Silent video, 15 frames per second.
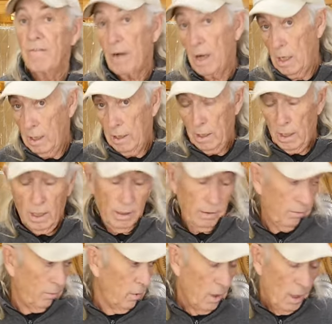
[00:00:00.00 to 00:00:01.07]
fine. I
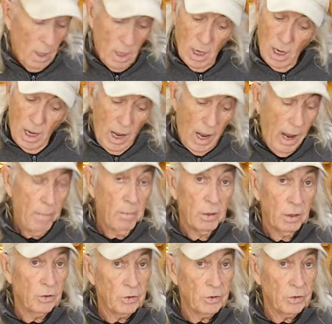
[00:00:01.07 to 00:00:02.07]
I'm a little